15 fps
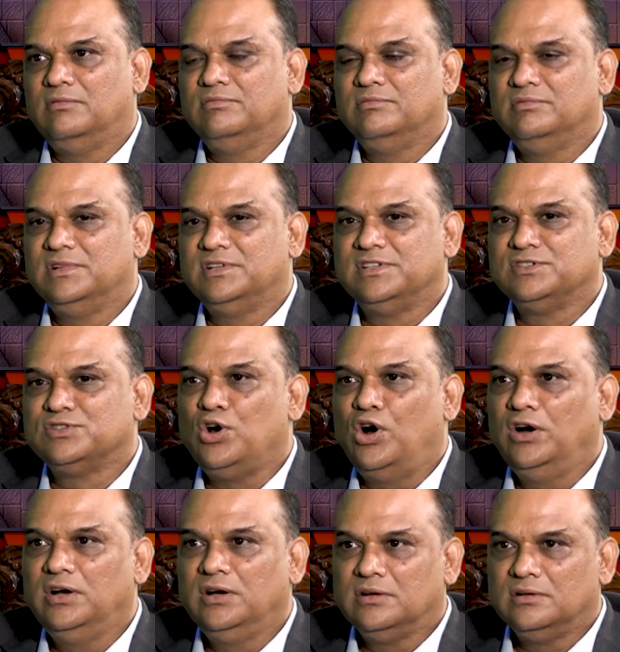This is
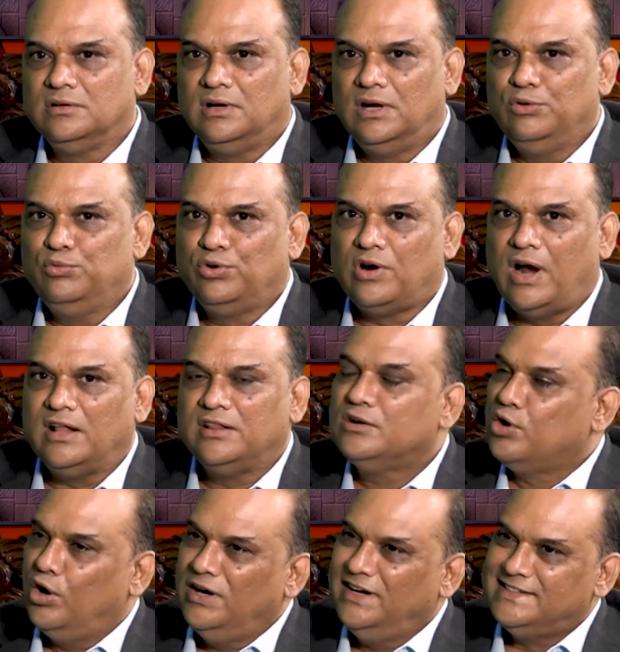called, I would rather
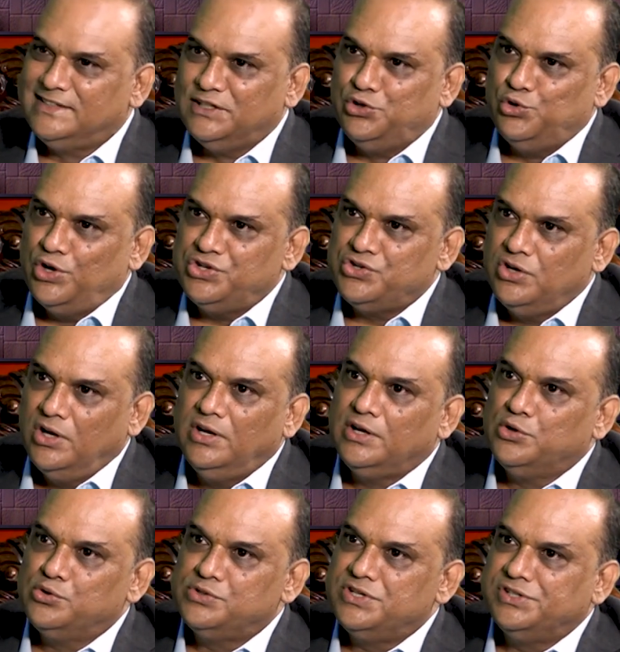call it situational
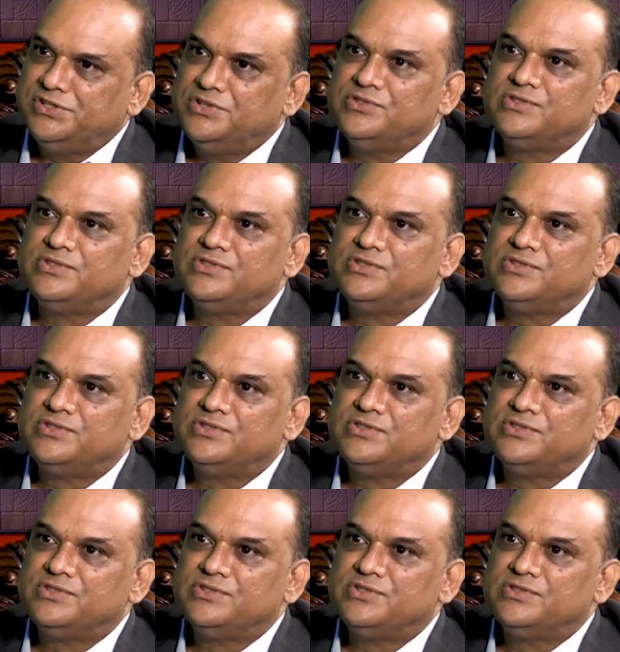negotiation